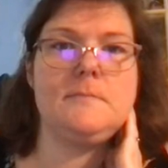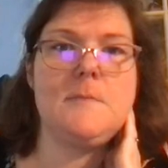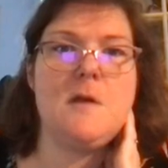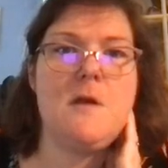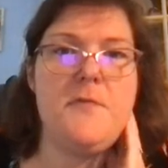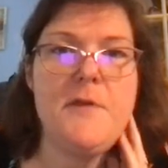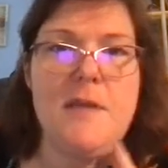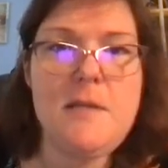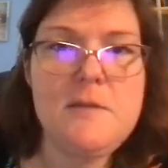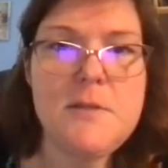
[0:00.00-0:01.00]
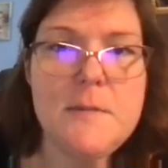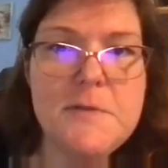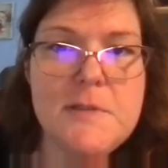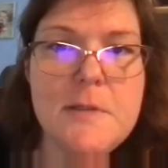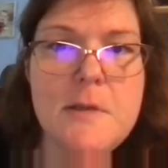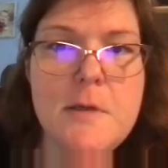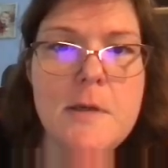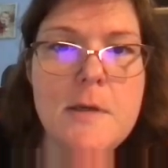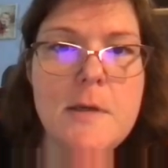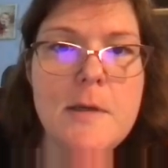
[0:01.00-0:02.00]
Healthy eating tips.
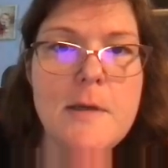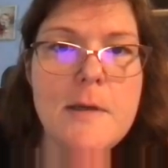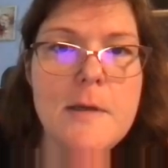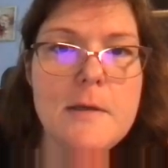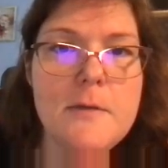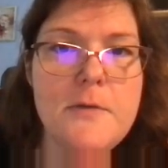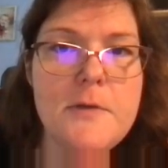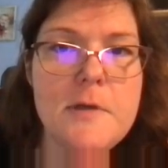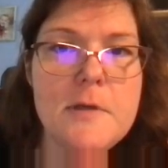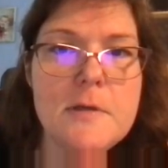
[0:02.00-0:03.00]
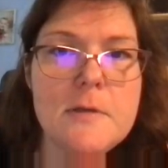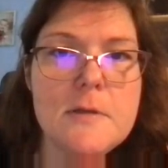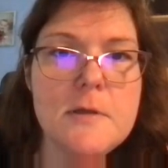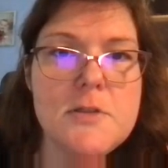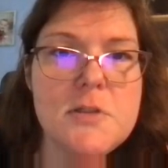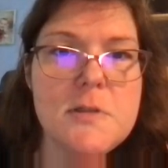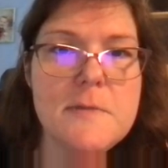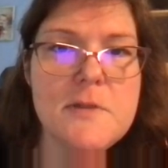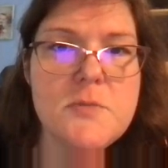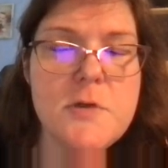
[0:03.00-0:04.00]
Healthy. Oh, should
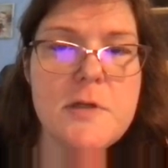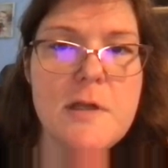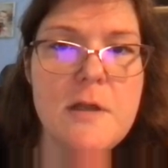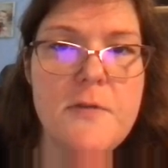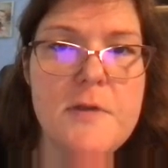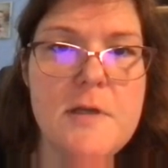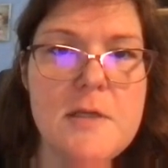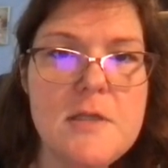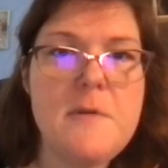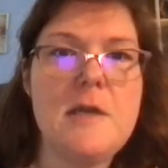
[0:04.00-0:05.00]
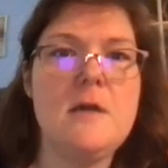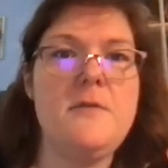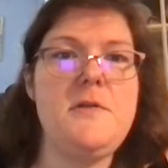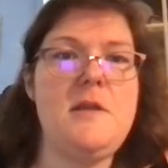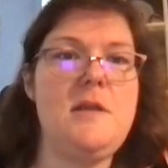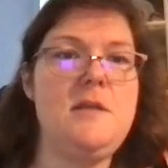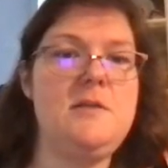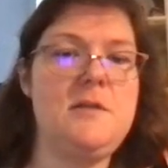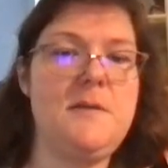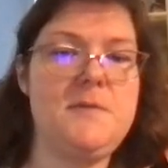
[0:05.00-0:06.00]
that's weird. Healthy. It should be healthy
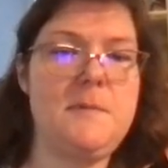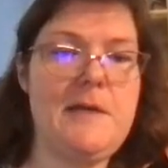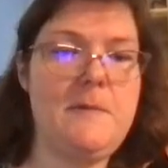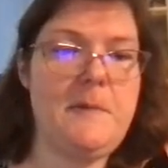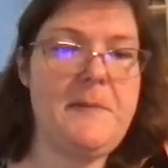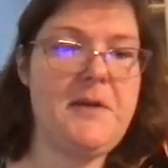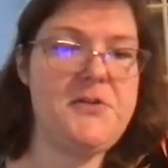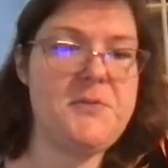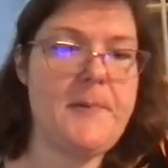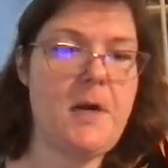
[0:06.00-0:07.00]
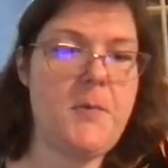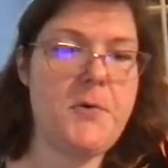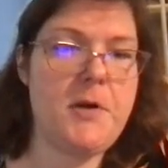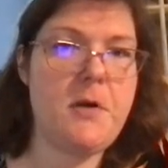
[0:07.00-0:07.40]
eating tips. So because it's a PowerPoint, go